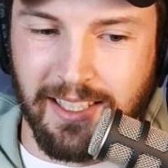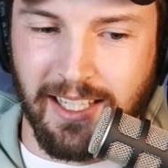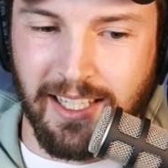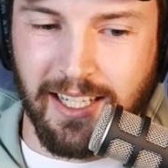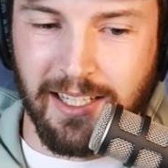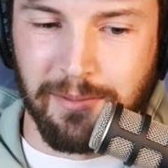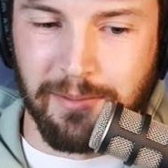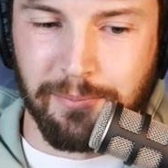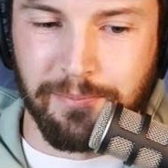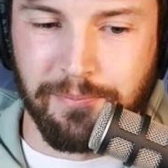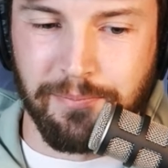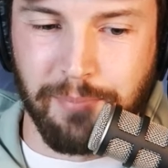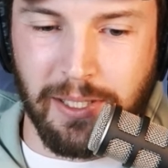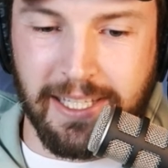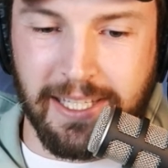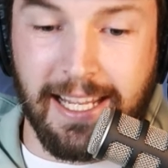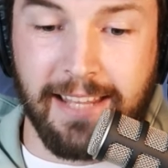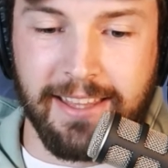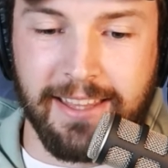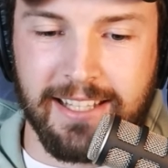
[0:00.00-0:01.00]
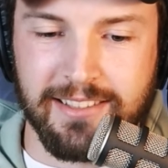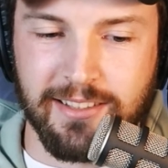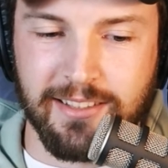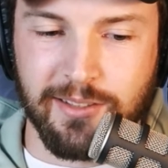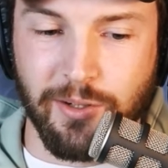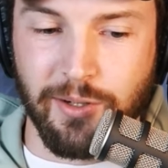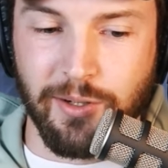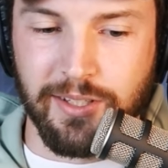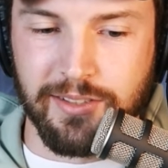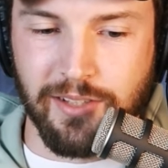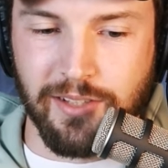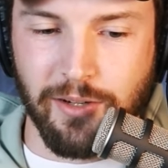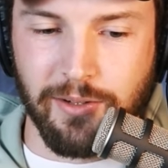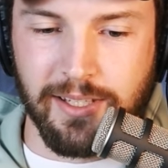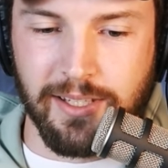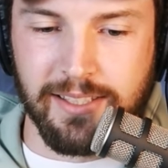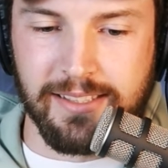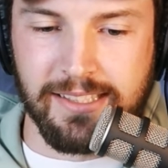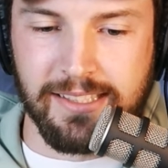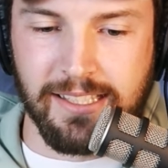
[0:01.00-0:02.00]
Uh, no. But yeah, that's the story. So
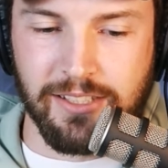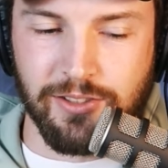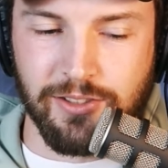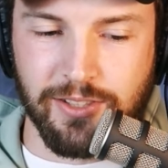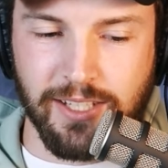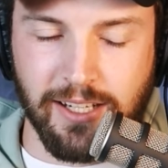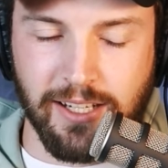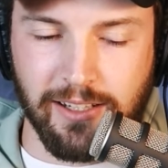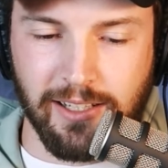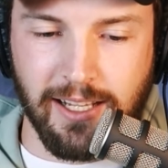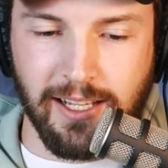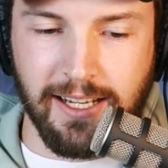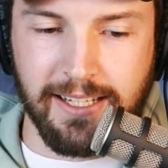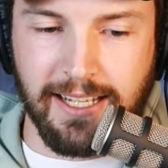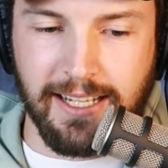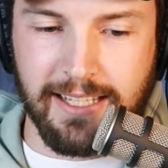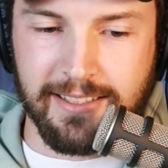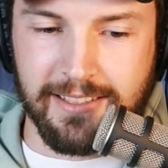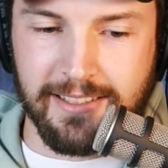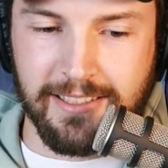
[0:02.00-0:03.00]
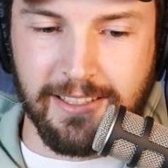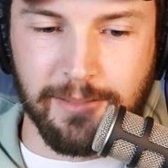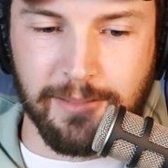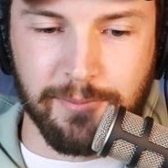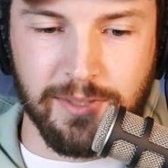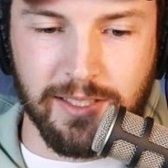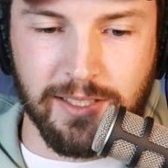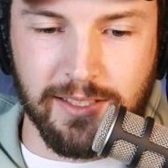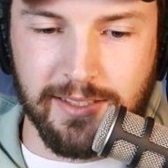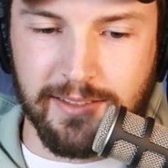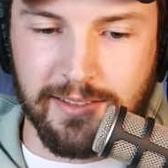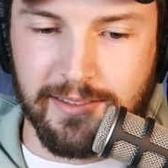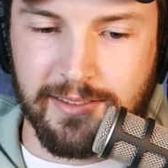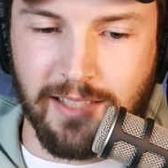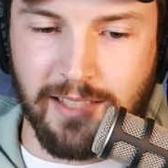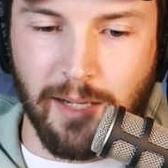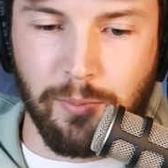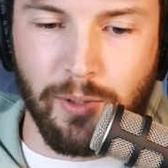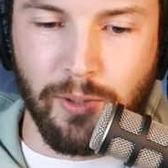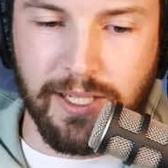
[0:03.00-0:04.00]
is is she out of line asking him to
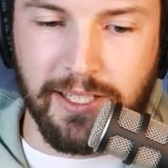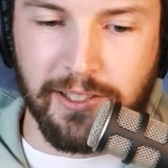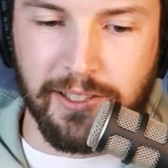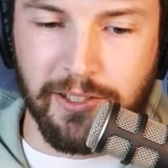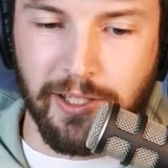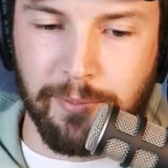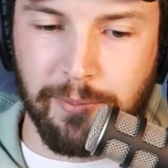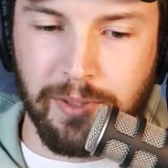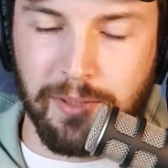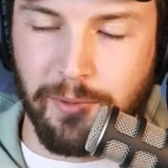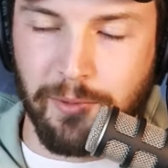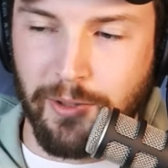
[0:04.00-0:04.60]
stop waking her up in the